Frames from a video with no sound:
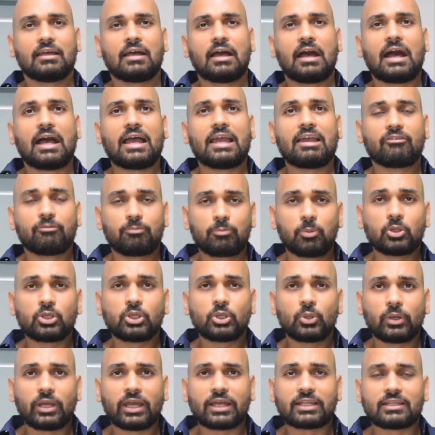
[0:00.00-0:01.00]
I have put
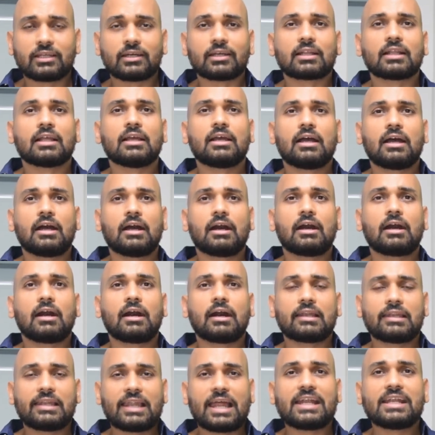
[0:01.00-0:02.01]
together
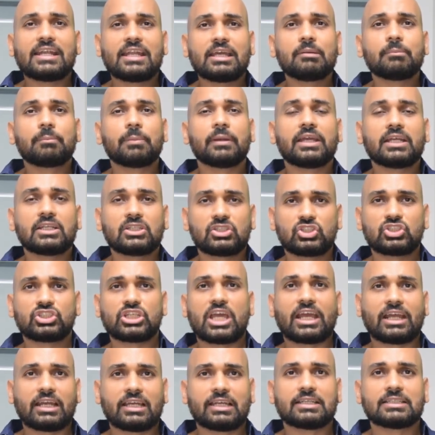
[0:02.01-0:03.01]
a landing page
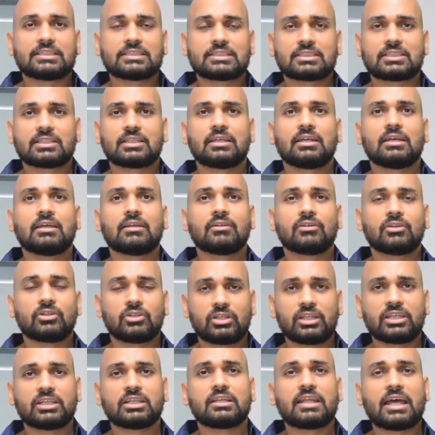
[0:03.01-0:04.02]
checklist
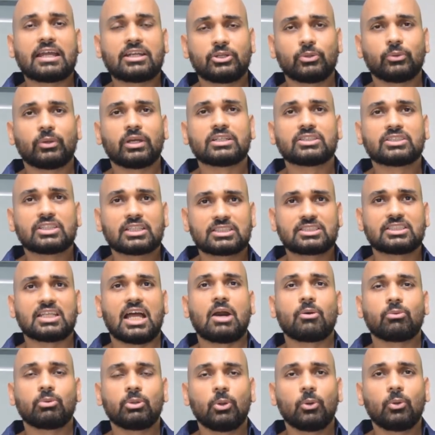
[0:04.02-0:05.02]
that you can just
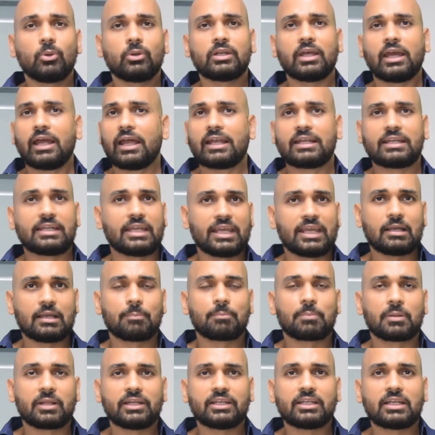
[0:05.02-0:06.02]
download and a
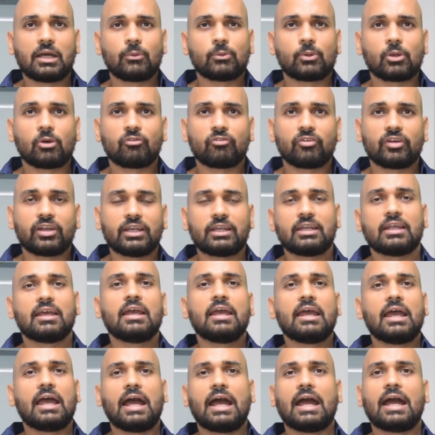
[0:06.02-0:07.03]
print out of it
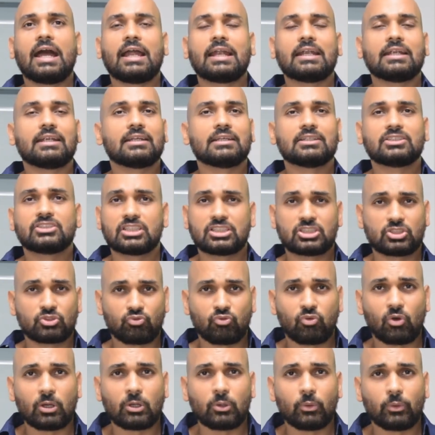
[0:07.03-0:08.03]
and just
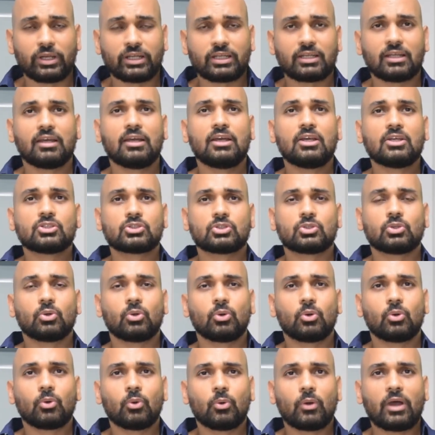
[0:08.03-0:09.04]
follow it.
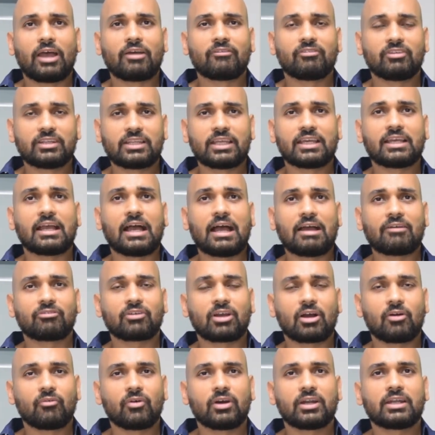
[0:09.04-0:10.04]
So everything I've
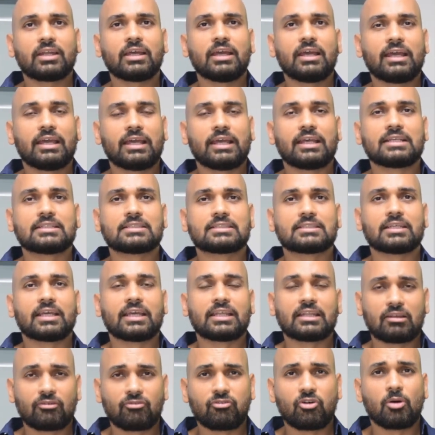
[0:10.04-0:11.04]
covered is
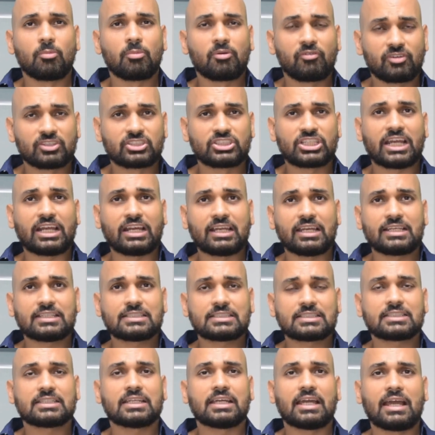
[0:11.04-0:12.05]
in the form of a
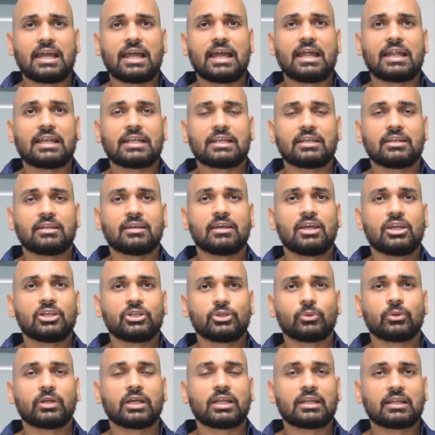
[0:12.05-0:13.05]
checklist, and
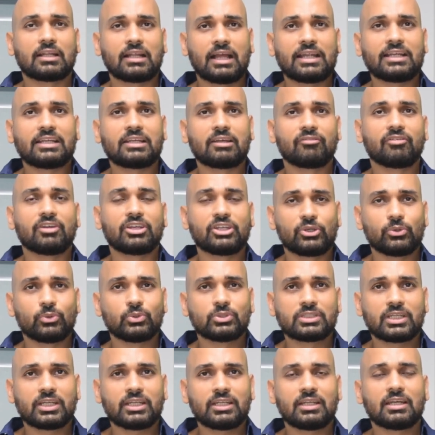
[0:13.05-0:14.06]
you can right away
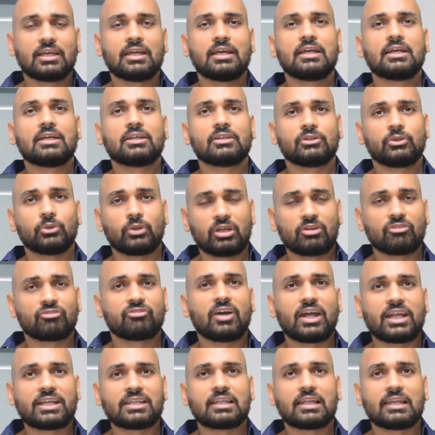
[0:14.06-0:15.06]
use it. You can
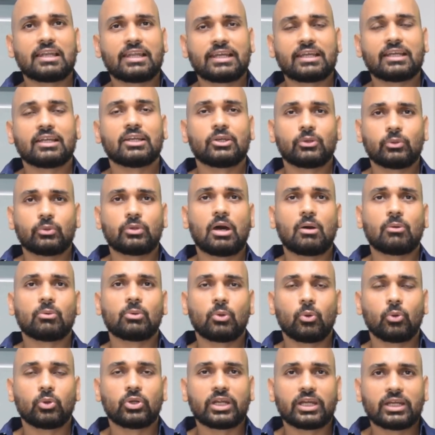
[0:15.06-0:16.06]
find the link to
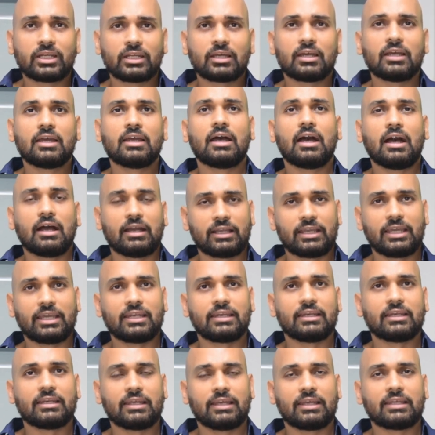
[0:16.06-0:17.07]
download it
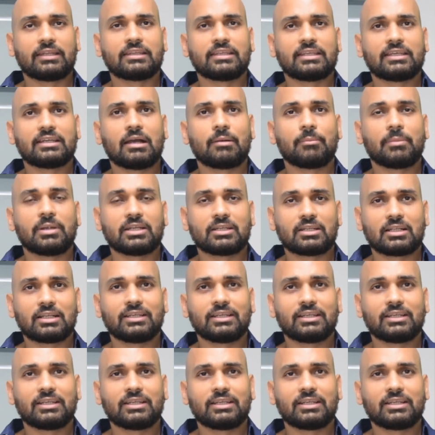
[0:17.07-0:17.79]
again in the comment.